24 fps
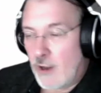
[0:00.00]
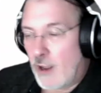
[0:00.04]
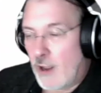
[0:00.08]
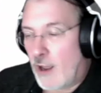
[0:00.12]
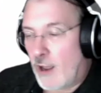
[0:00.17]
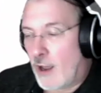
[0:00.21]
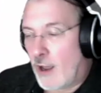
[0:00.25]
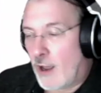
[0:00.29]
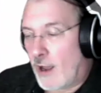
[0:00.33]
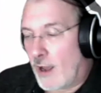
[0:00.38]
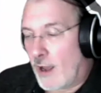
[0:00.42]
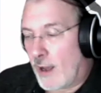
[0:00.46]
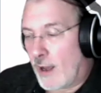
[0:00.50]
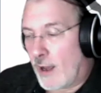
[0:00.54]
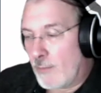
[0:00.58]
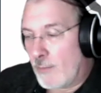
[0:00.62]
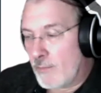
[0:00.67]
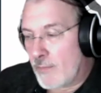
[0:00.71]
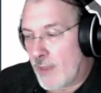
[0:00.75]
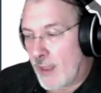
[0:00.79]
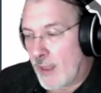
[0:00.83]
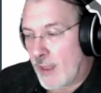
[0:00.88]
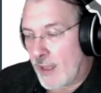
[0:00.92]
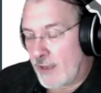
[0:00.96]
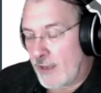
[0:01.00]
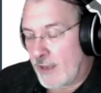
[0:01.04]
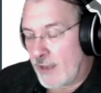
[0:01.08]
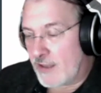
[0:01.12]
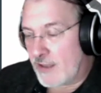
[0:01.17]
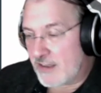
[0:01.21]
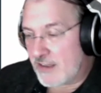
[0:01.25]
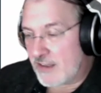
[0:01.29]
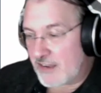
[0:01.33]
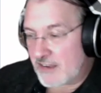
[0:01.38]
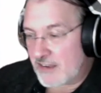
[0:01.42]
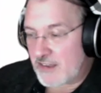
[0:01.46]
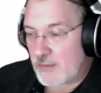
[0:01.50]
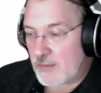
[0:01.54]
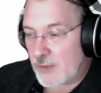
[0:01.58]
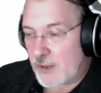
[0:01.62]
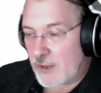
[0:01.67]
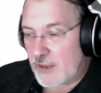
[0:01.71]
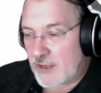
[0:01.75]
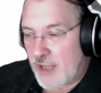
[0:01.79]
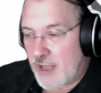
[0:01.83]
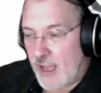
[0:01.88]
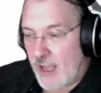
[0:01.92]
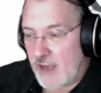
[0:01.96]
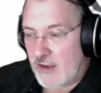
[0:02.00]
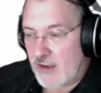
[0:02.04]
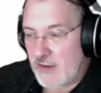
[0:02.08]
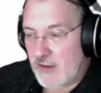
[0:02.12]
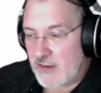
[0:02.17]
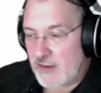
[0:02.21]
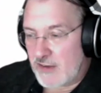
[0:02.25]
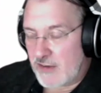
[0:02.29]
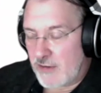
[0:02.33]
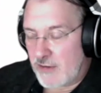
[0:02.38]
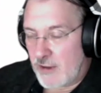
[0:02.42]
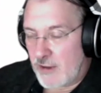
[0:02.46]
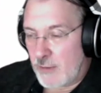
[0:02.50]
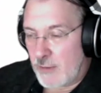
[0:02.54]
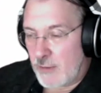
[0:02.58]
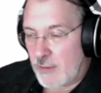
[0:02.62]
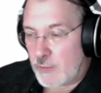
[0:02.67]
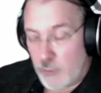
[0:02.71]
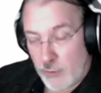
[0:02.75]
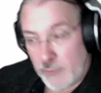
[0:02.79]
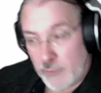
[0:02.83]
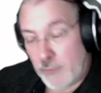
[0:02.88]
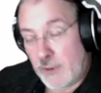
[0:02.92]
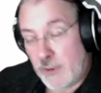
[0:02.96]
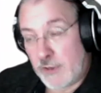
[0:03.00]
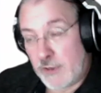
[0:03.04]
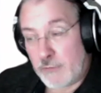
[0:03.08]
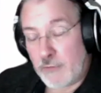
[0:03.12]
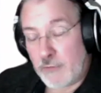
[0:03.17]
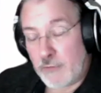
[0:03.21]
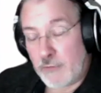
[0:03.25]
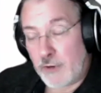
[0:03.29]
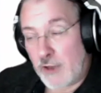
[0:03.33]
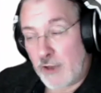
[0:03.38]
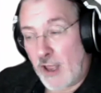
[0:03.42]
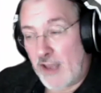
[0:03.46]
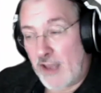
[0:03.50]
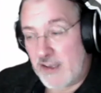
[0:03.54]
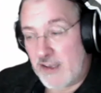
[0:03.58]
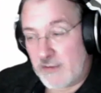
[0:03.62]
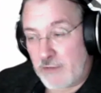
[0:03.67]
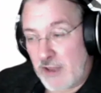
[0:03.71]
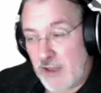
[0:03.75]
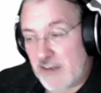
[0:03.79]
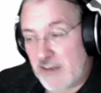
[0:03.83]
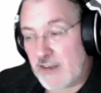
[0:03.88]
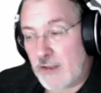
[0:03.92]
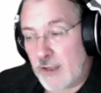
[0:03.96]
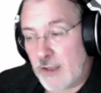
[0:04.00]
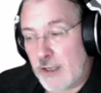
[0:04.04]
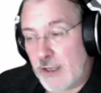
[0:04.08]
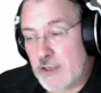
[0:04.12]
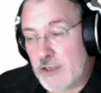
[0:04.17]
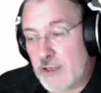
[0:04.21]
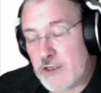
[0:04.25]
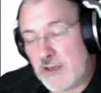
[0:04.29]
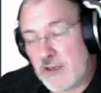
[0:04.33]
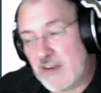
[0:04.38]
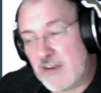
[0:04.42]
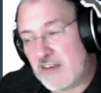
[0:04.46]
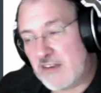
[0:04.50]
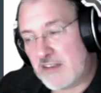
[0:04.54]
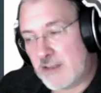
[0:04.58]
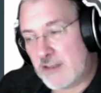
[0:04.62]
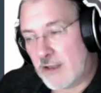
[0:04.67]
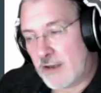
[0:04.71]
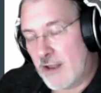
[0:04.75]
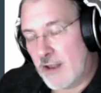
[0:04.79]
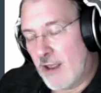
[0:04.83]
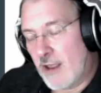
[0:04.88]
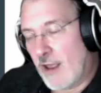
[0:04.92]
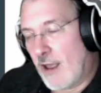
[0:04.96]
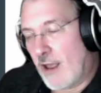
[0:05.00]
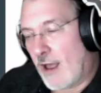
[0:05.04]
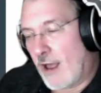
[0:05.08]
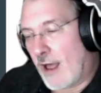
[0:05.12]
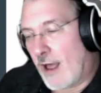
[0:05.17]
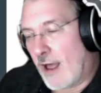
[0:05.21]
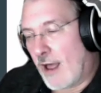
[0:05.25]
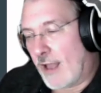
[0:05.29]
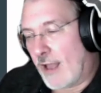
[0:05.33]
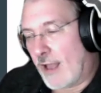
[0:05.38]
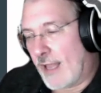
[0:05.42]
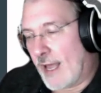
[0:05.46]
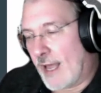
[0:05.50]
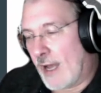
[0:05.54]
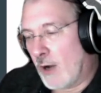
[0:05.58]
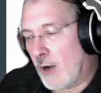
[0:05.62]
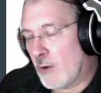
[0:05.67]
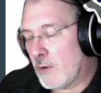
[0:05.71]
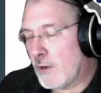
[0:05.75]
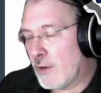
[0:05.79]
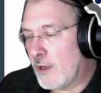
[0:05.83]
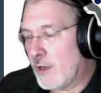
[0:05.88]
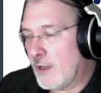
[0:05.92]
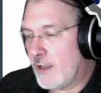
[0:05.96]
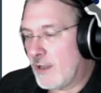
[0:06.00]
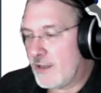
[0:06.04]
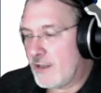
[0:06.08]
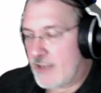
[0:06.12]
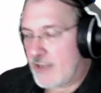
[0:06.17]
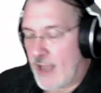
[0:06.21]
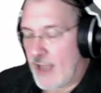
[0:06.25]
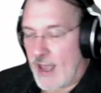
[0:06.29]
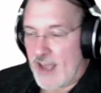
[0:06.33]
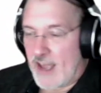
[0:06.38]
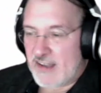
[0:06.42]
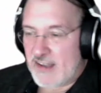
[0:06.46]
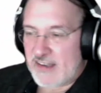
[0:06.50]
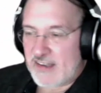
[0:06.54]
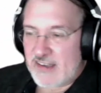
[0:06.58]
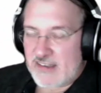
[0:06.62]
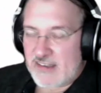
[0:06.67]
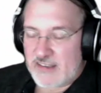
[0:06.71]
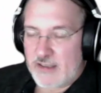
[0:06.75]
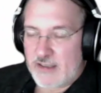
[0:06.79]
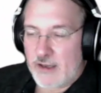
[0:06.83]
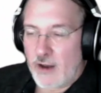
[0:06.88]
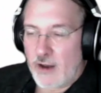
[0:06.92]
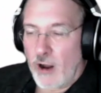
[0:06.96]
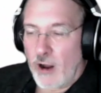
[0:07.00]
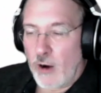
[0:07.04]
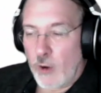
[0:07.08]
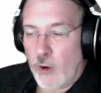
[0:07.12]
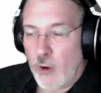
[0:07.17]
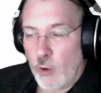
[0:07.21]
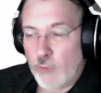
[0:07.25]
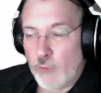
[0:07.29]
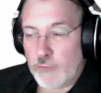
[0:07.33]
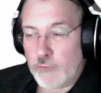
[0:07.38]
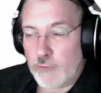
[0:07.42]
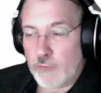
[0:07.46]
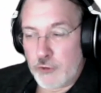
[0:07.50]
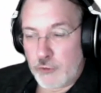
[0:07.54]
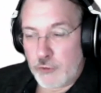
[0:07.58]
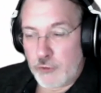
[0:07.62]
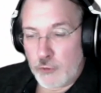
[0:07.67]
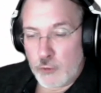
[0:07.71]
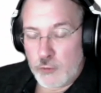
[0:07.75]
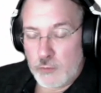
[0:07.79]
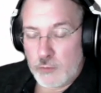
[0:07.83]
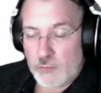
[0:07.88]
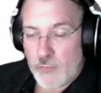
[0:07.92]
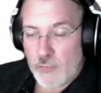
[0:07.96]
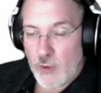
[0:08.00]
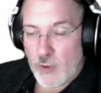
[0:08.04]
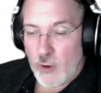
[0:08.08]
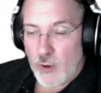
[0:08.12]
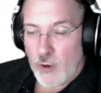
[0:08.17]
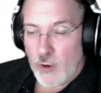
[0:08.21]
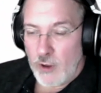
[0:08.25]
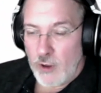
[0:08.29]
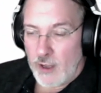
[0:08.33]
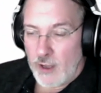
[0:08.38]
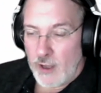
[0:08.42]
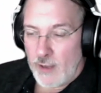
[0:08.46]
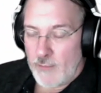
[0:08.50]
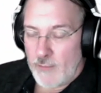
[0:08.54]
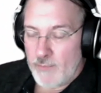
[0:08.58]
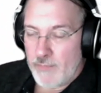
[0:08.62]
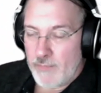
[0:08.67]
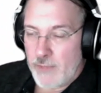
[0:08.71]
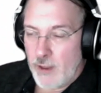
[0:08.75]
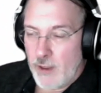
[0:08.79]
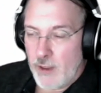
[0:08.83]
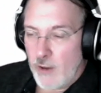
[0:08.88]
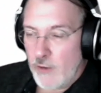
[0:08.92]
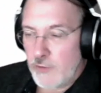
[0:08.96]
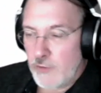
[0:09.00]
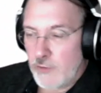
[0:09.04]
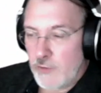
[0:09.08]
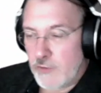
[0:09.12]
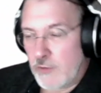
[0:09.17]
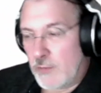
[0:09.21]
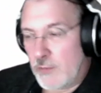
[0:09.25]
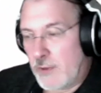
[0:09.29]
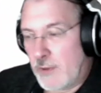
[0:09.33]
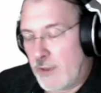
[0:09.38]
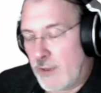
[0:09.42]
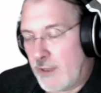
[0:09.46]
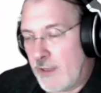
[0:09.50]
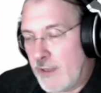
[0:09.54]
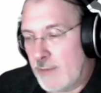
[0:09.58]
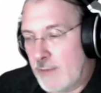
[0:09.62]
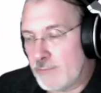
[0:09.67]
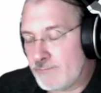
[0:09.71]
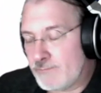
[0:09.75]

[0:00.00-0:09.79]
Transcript: And the system contains 2 or 3 different kinds of escalations that allow tasks that are overdue to be